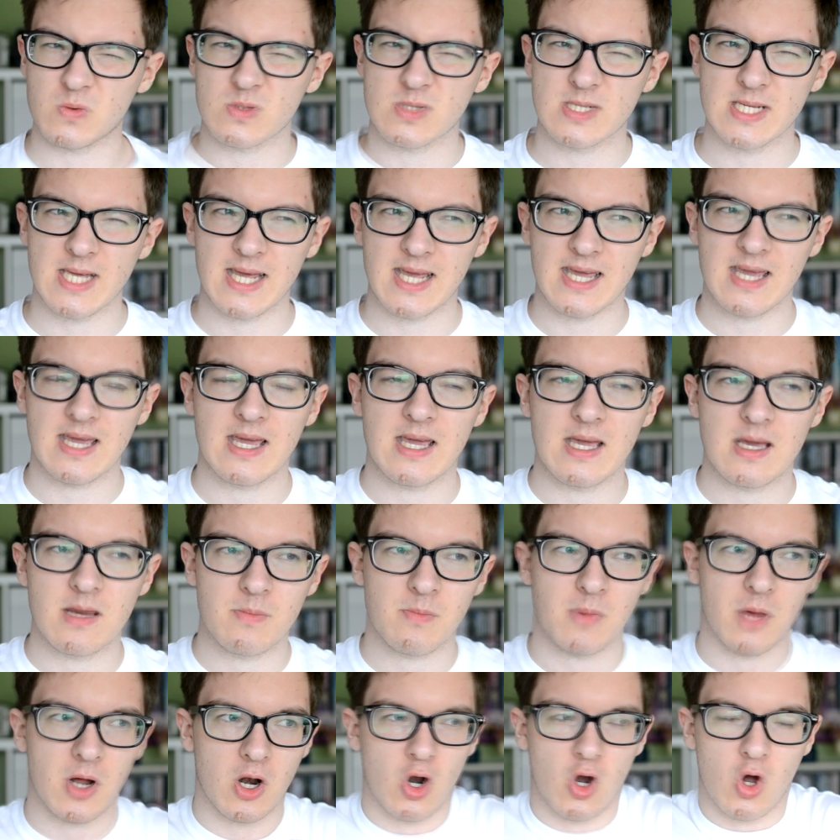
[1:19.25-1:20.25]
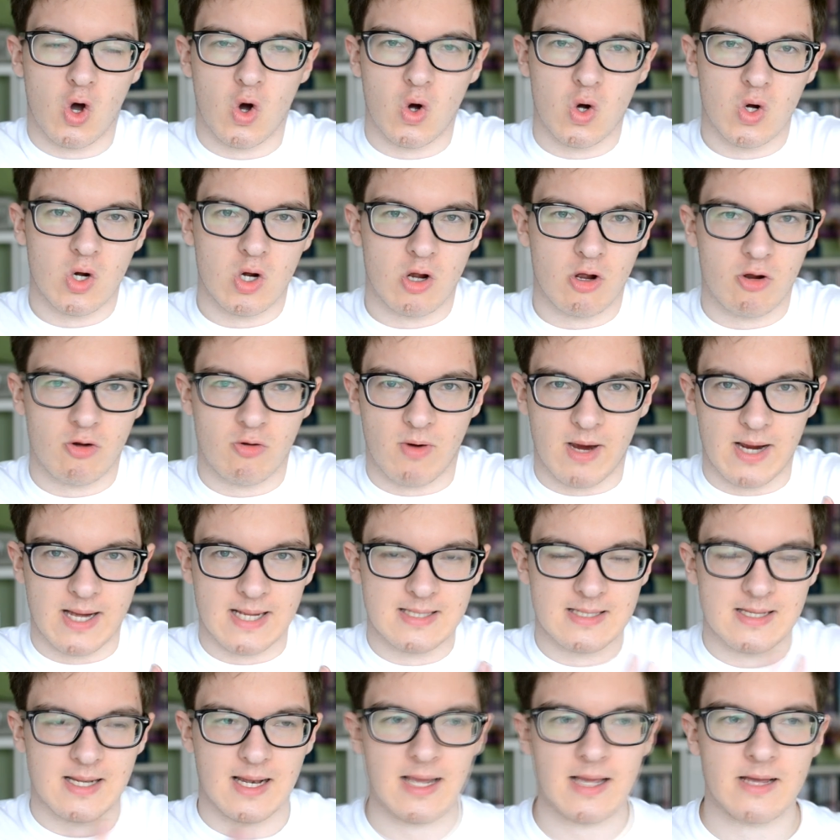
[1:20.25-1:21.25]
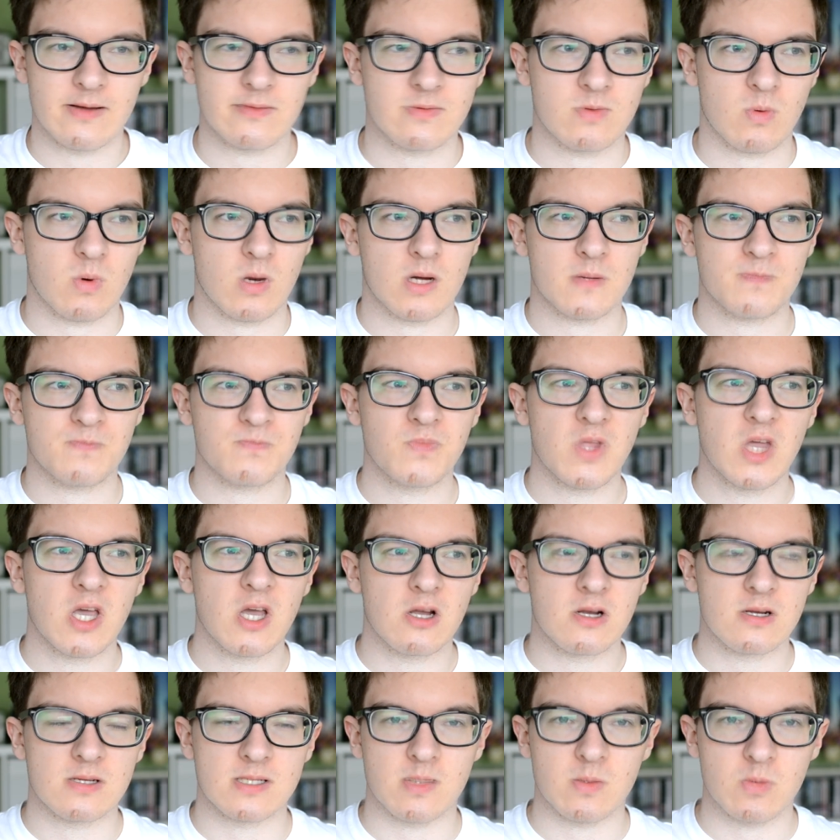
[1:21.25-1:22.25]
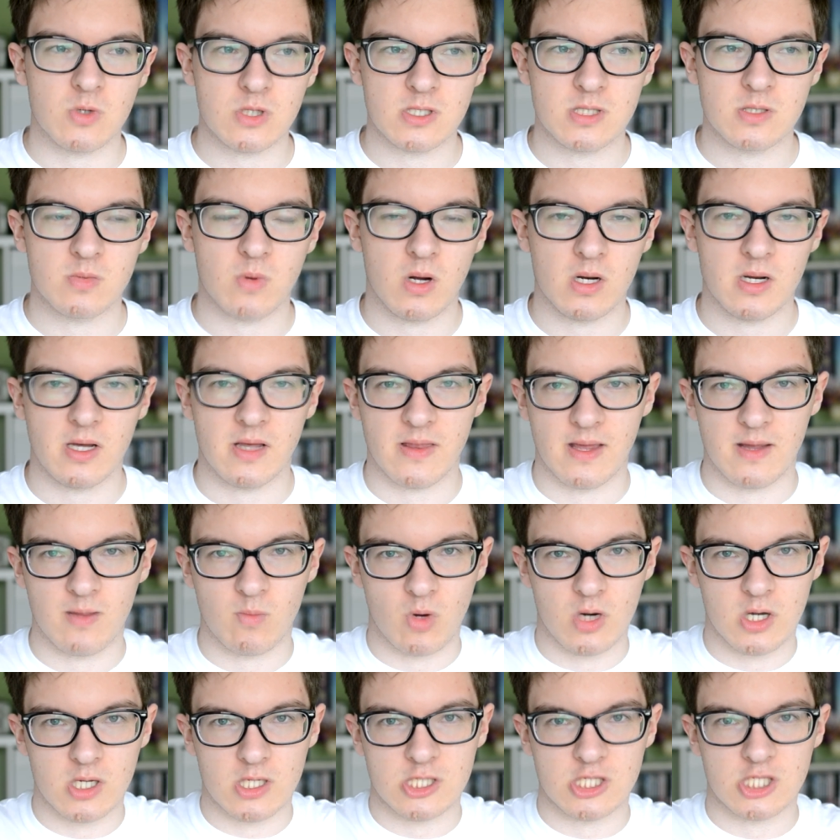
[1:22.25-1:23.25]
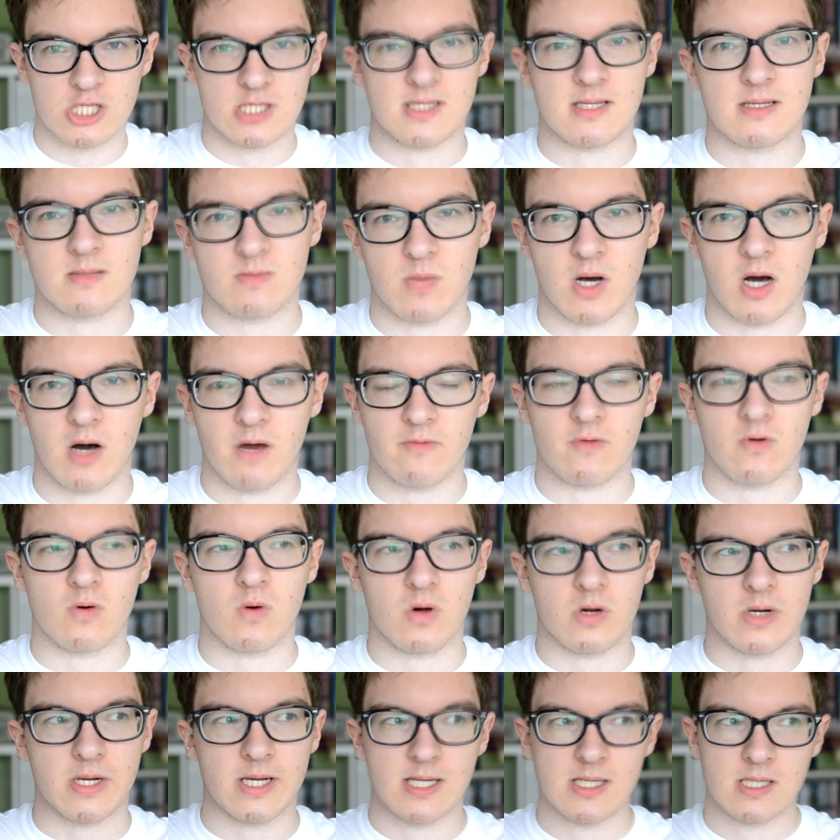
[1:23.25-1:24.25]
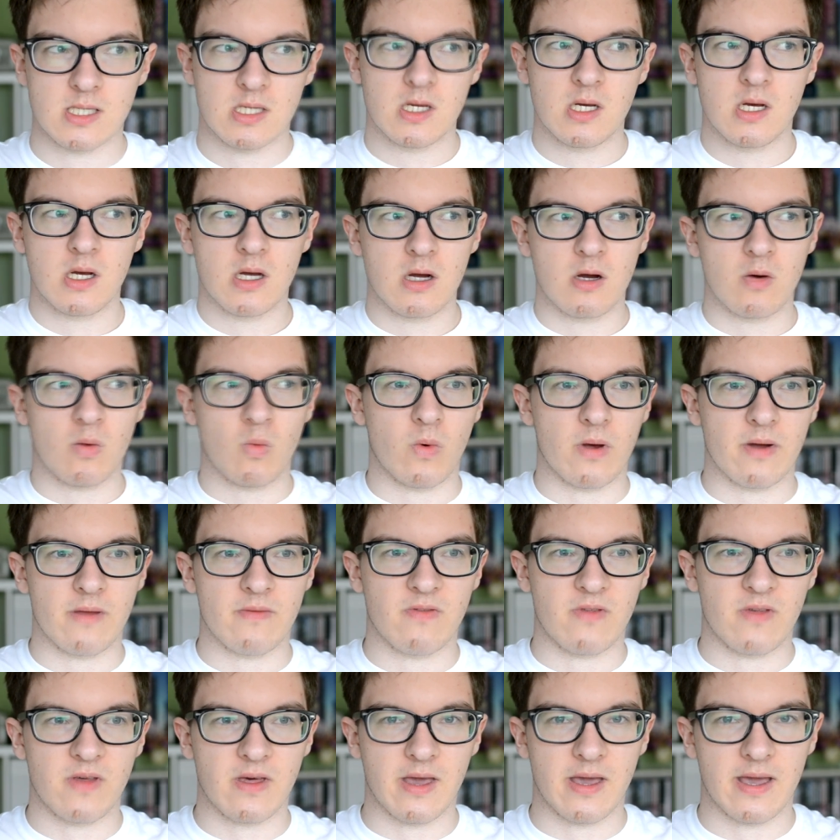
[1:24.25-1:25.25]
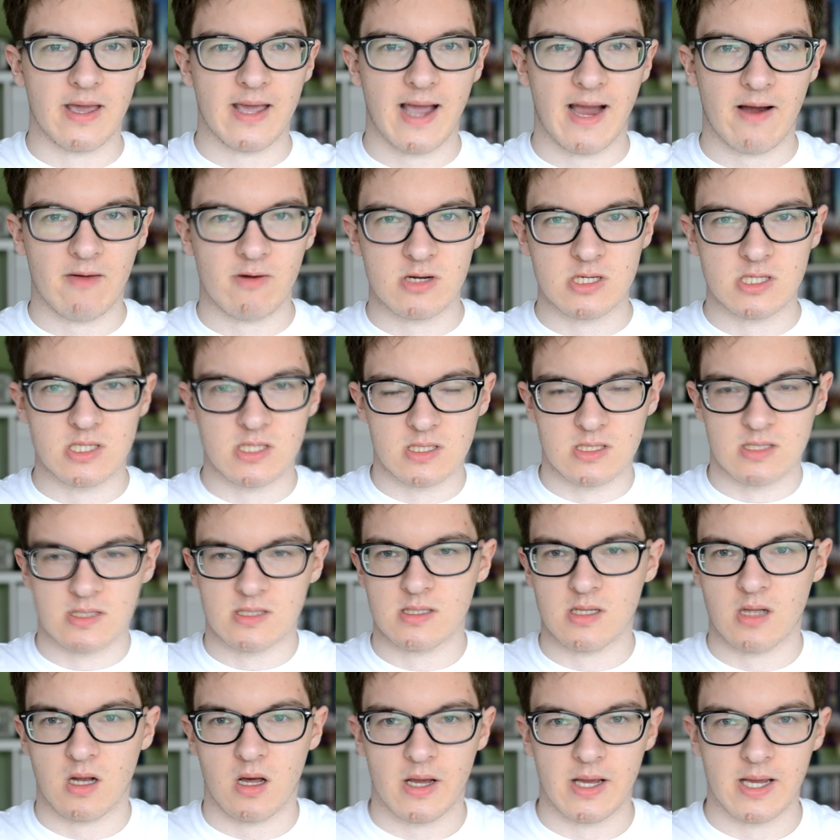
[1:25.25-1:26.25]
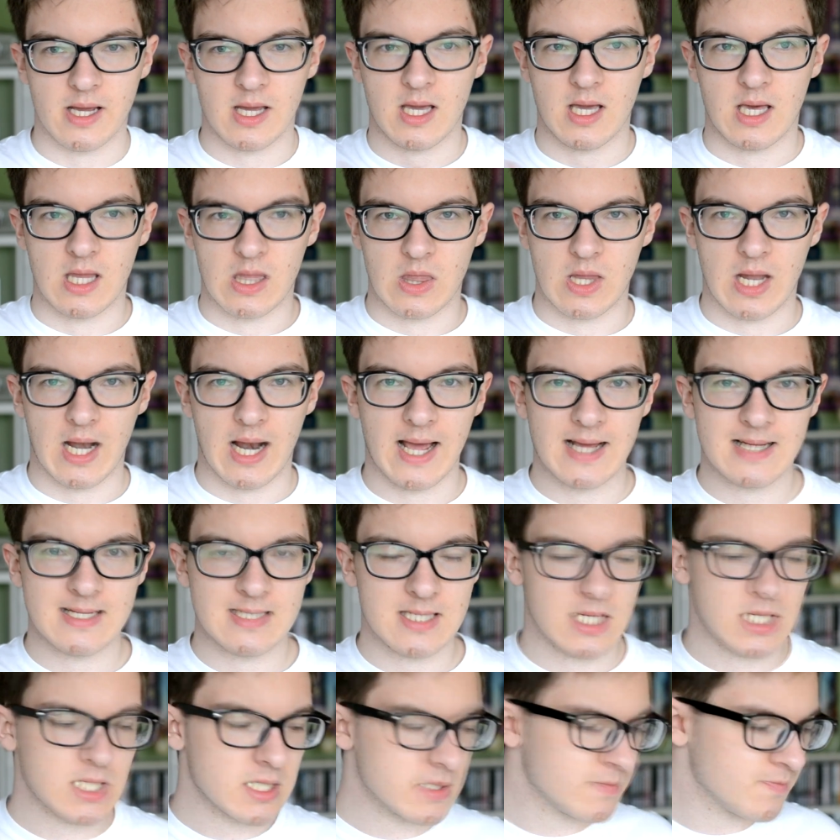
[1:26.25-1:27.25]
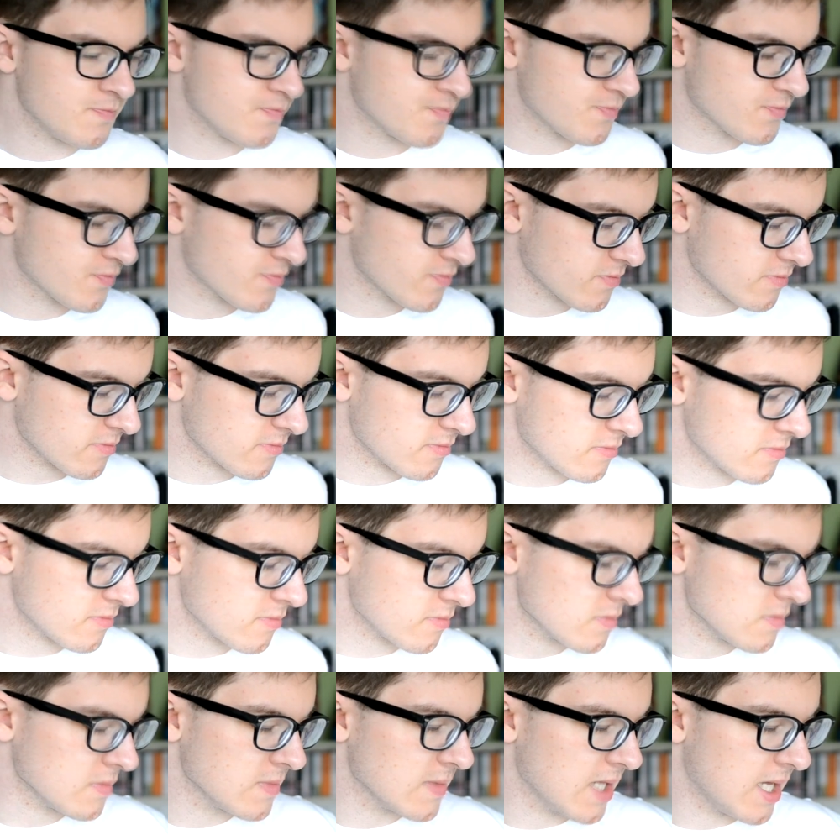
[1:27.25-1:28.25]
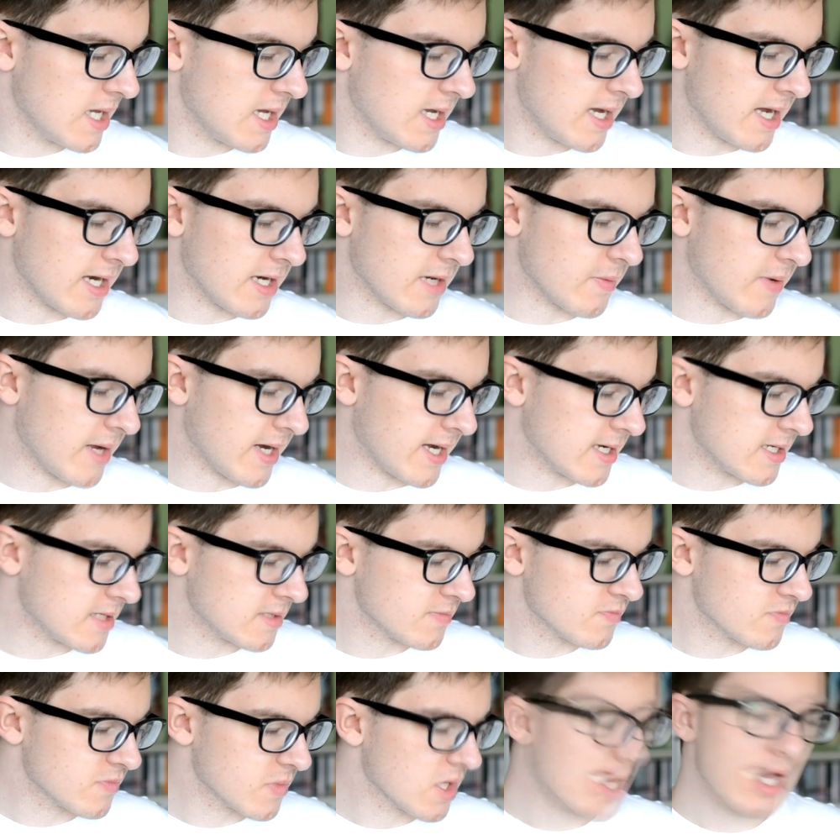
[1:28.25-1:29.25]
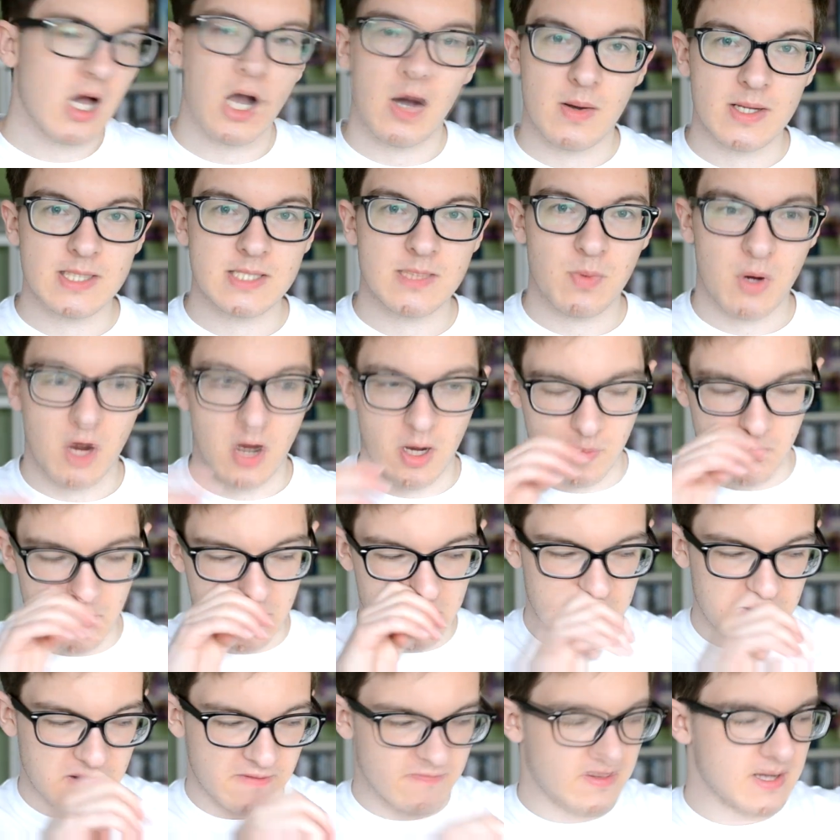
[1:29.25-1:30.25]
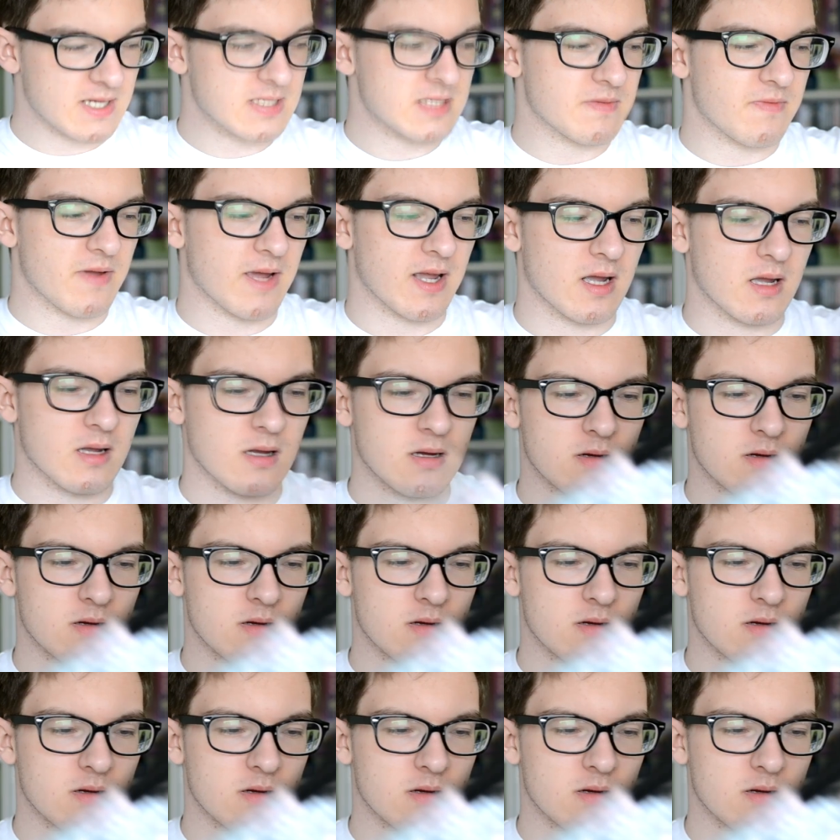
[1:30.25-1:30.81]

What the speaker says: tee, but long grey sleeves one, because he wanted one, and then one that just says Marvel on it with the characters like in the letter. Anyway, went to Primark. First thing,